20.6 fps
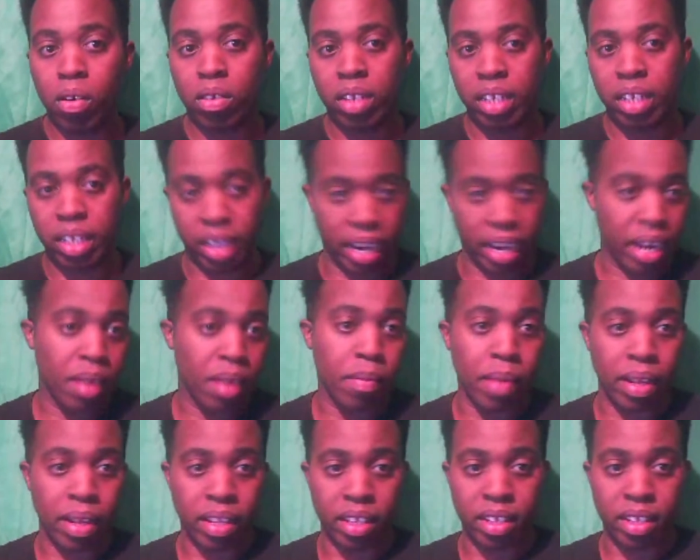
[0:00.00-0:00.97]
than the
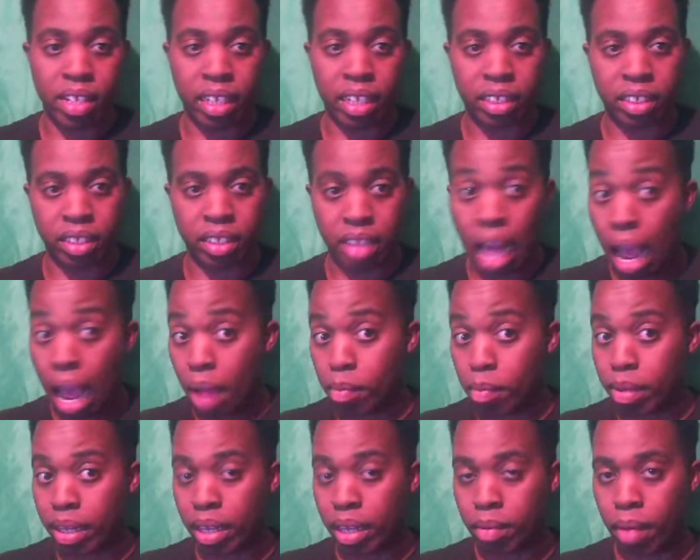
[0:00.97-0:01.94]
anime that's not
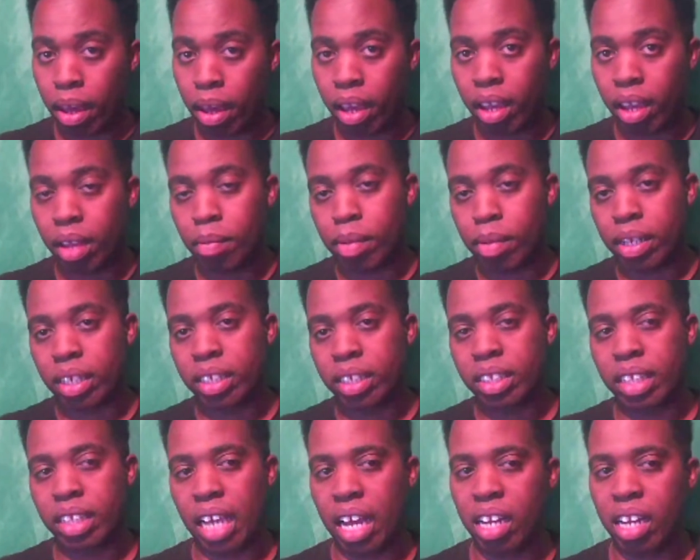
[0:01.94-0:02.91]
being made. But it's
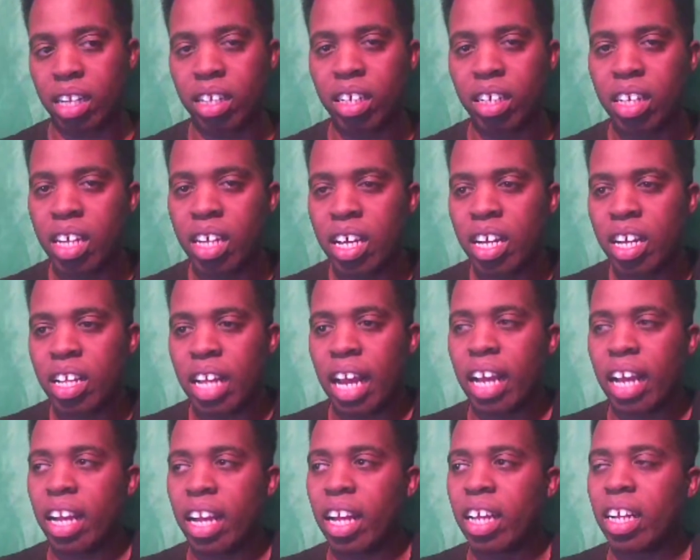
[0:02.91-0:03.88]
kind of
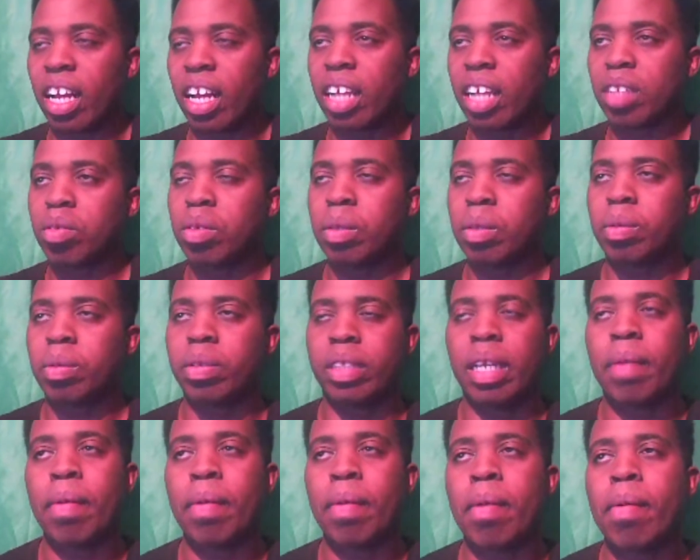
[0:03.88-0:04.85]
that's what
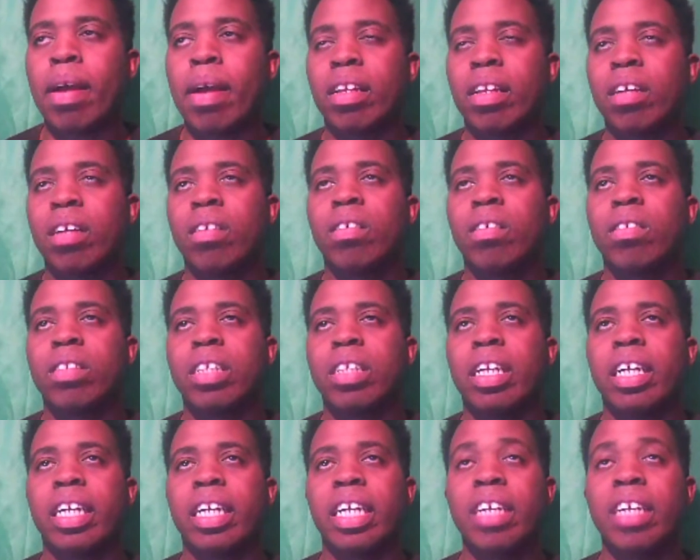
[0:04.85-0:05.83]
upset me about that whole
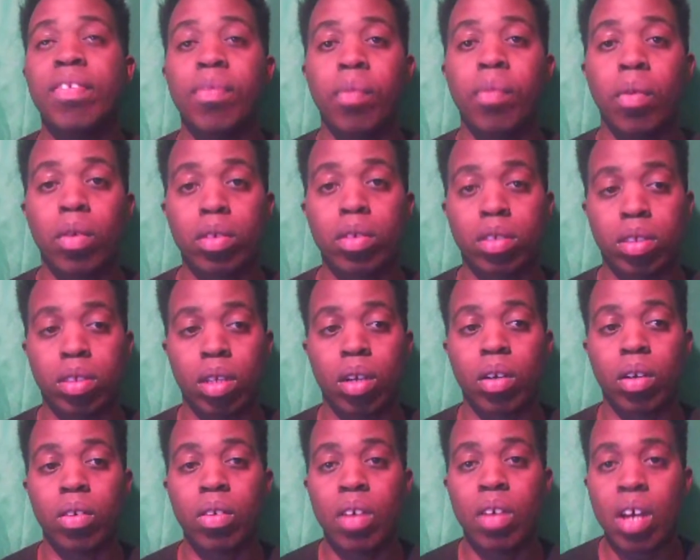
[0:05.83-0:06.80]
thing, even more
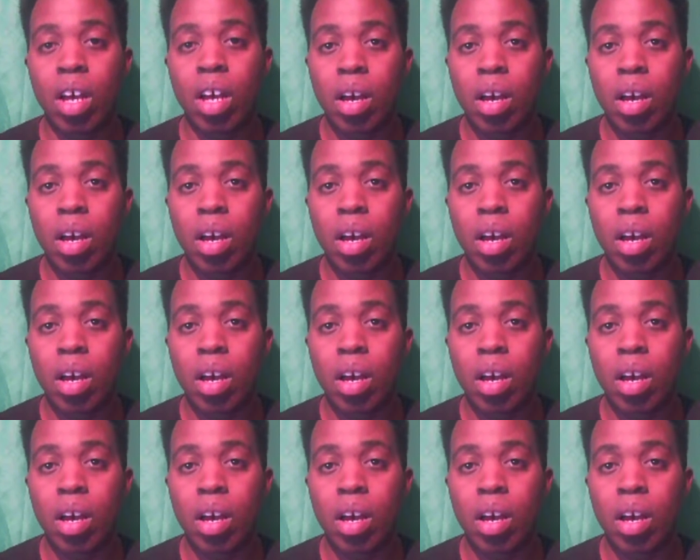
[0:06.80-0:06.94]
so.